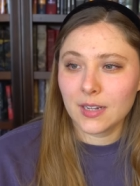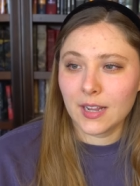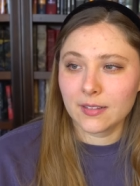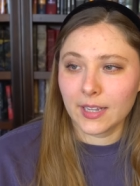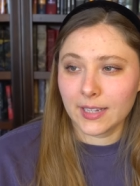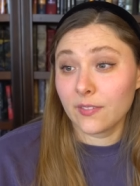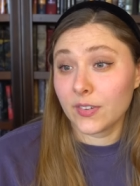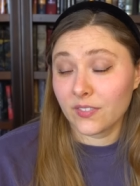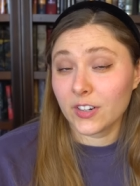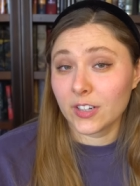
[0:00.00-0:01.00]
and like gave
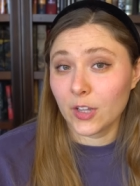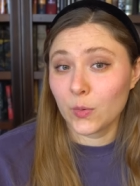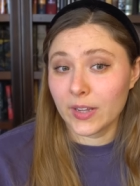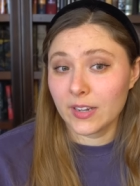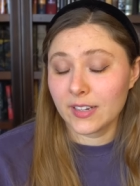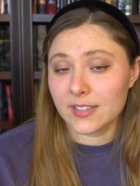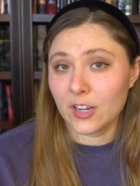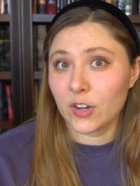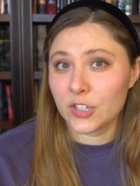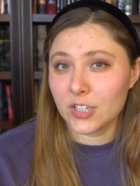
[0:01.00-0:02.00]
it a very low rating because they
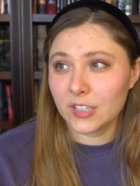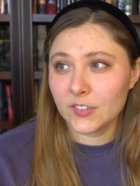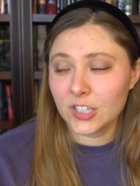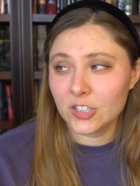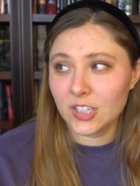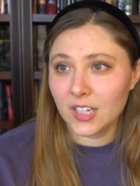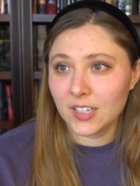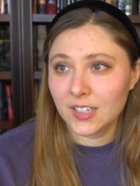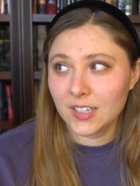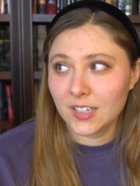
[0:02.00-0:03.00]
grudgingly finished it.